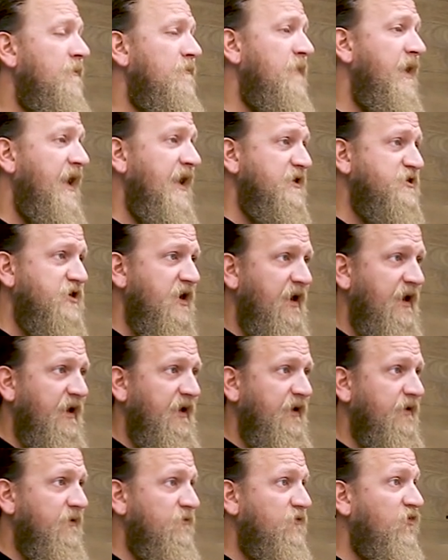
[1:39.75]
match
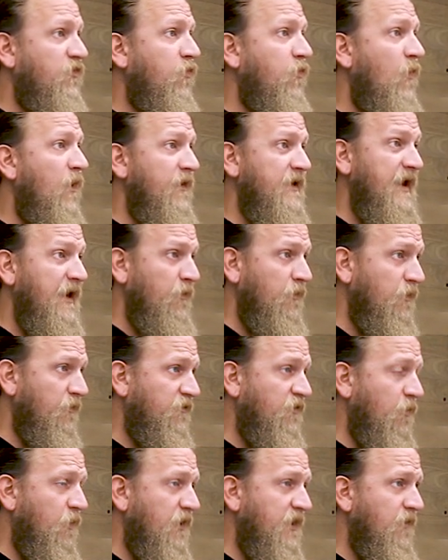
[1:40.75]
a tw- narrow
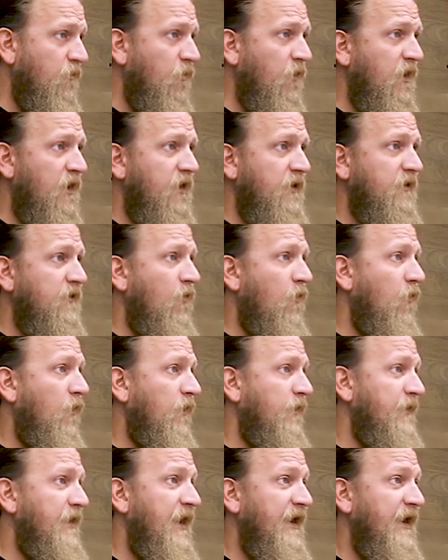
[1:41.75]
twenty-one or a